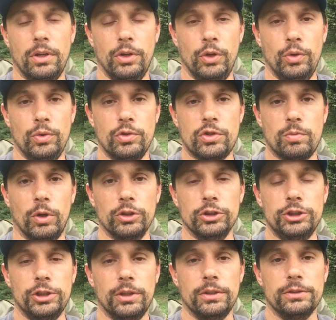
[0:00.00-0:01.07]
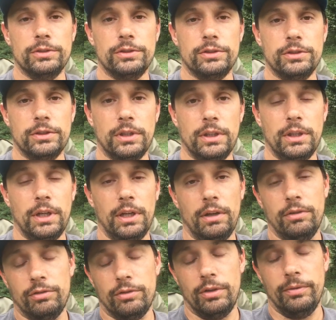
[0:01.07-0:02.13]
new swan shots,
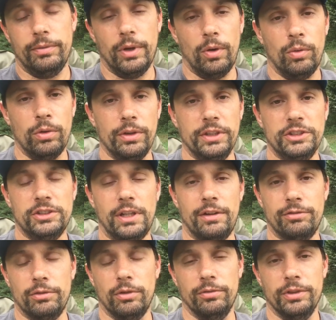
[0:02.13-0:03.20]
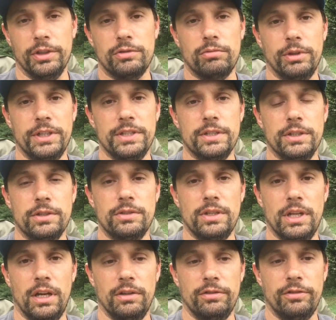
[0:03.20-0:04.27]
for all of this stuff for obvious reasons,
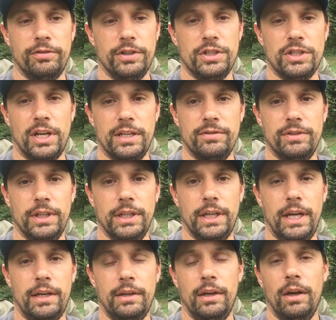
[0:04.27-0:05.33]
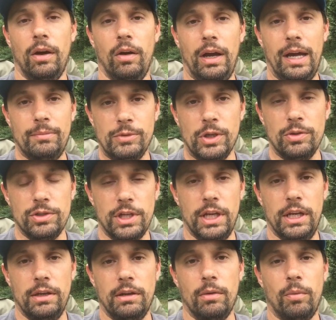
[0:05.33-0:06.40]
you know, for fish safety and that. I am
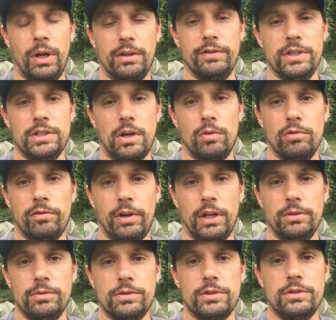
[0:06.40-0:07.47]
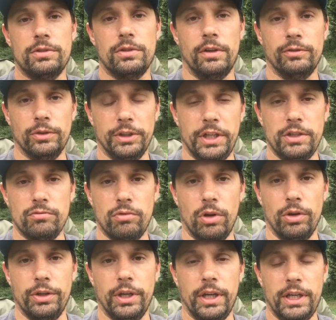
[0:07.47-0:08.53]
using one of his old floats. I've got his
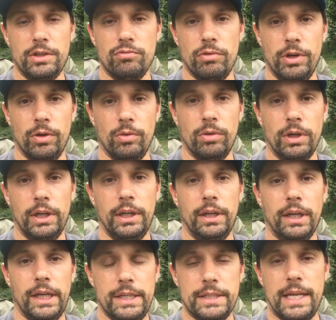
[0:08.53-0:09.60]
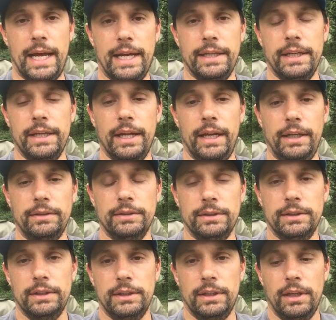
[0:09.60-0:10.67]
rod, his reel, his landing net,
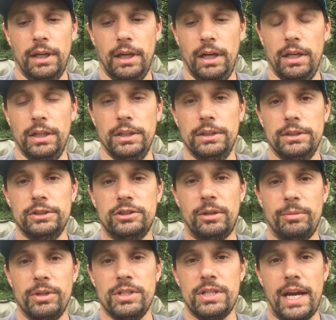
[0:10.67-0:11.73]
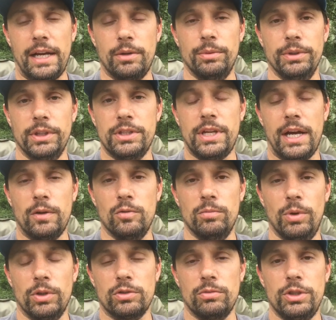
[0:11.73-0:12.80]
and some of the tackle in the tackle
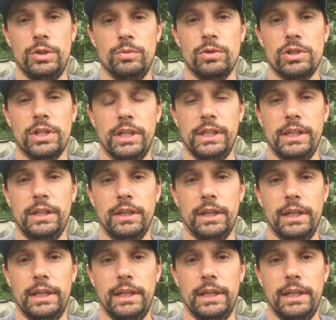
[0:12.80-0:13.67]
box, which you'll see,